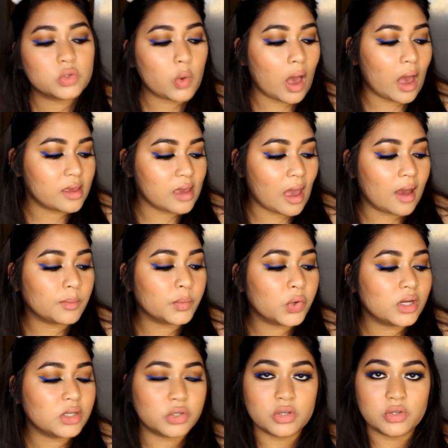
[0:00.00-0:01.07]
I am
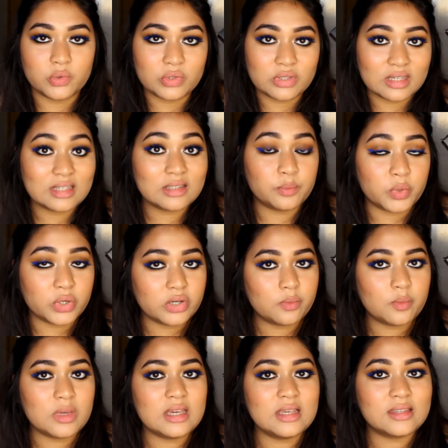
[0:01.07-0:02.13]
going to use these
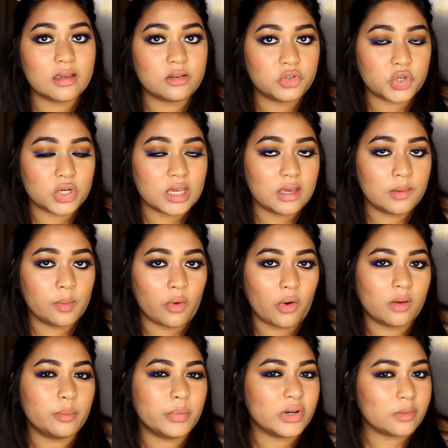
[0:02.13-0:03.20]
Burmese Dream
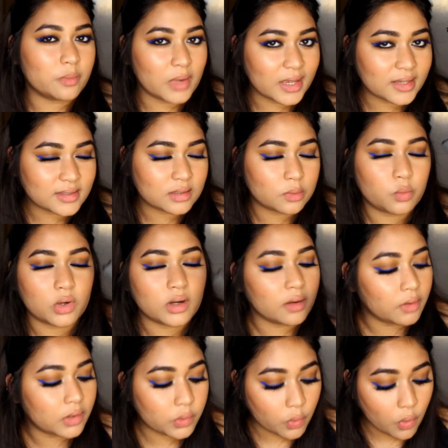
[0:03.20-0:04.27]
or Burmese,
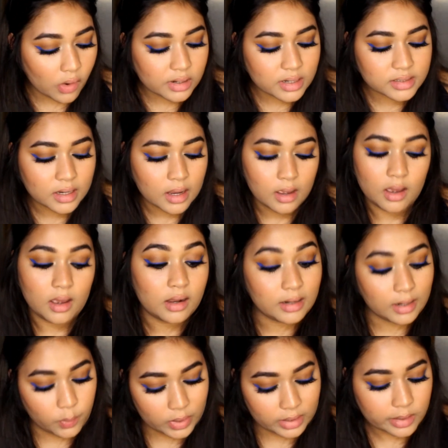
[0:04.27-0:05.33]
whatever you call it,
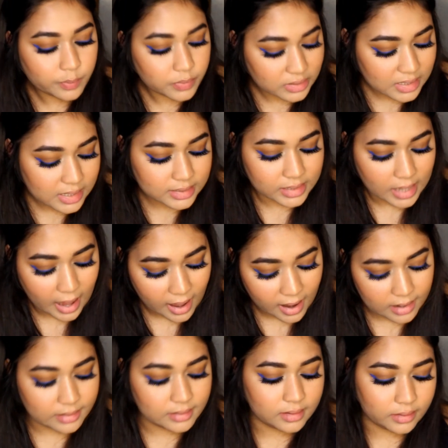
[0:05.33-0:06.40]
liquid lipsticks,
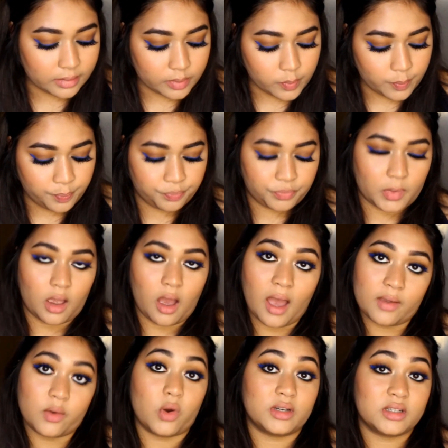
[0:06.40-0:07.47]
and
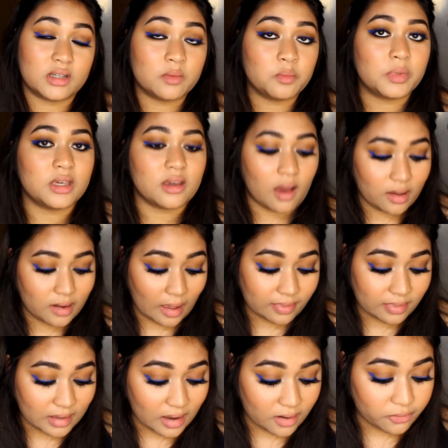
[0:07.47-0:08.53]
I got it in PR
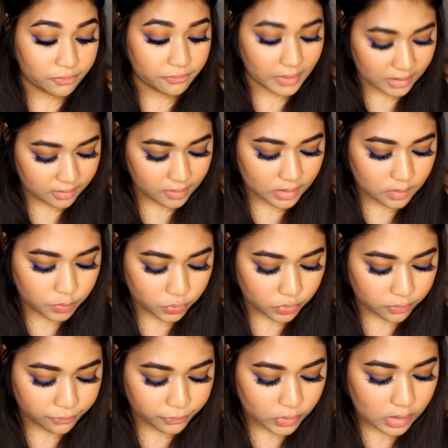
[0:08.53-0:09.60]
and they are very
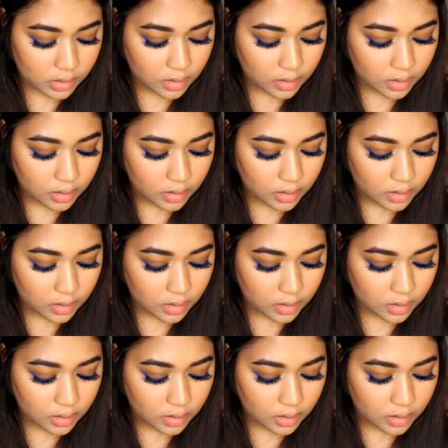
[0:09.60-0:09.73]
beautiful.